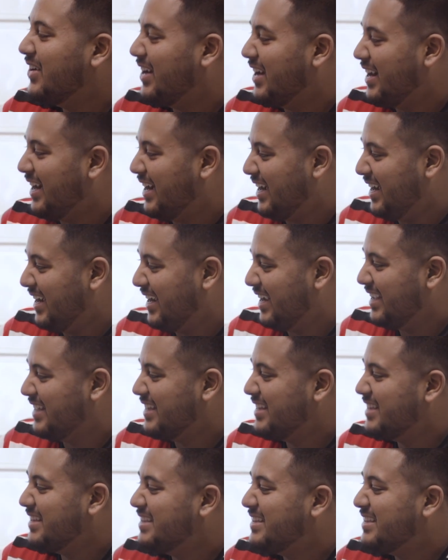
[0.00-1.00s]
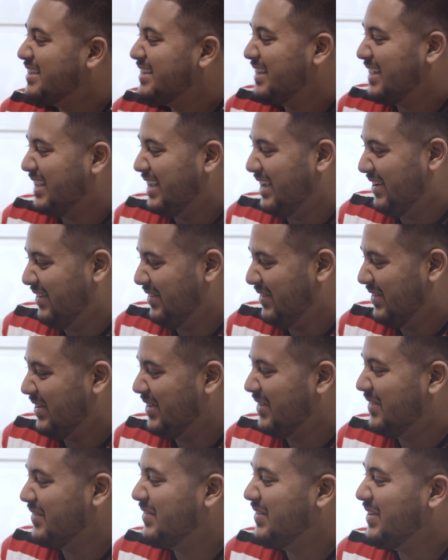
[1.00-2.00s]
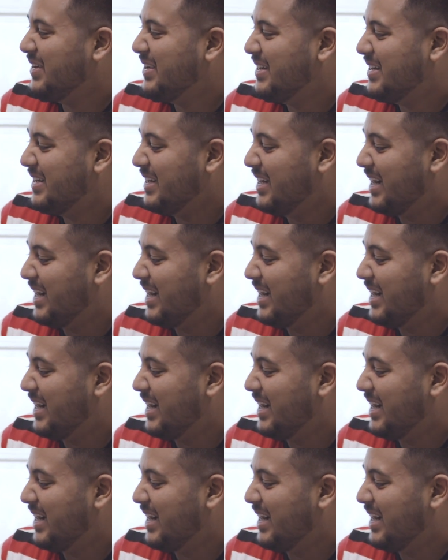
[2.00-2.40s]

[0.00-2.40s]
I want to give back. These doctors gave so much